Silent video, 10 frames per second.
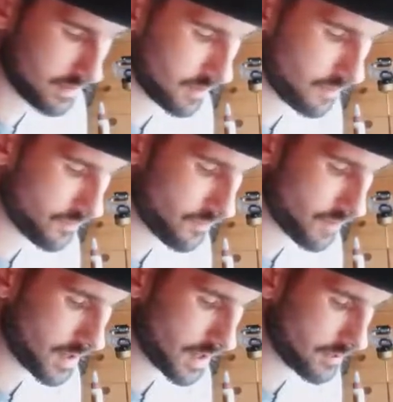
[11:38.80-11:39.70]
I
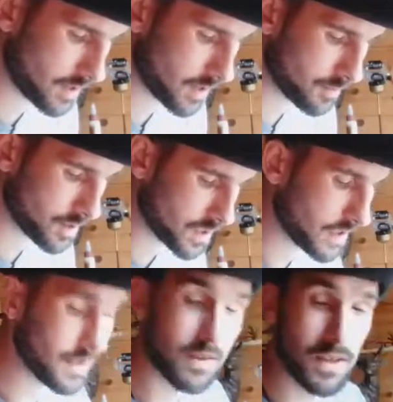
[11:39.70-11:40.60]
really, really appreciate it.
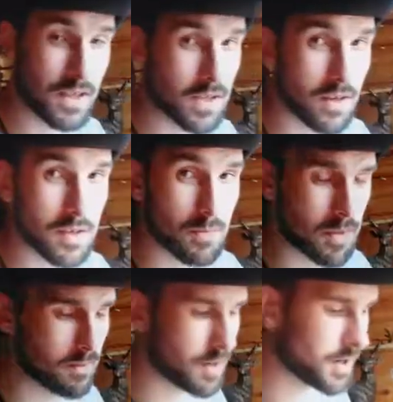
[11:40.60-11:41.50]
And this is going to be
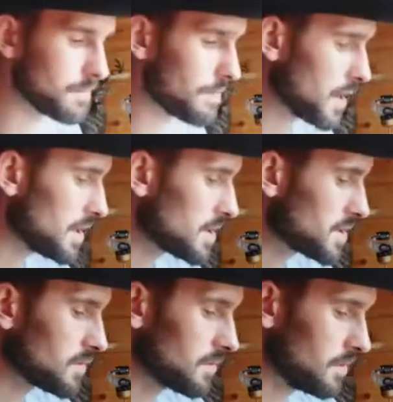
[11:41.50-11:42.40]
my
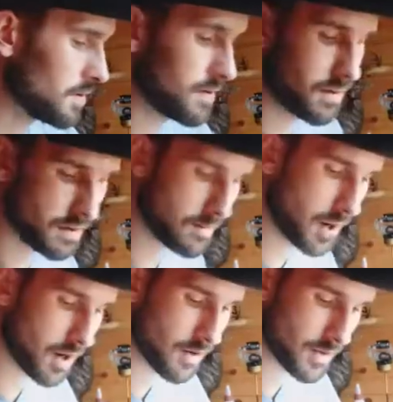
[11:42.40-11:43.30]
personal
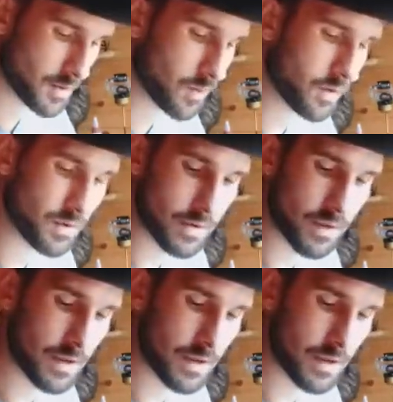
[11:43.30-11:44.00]
pirate wand.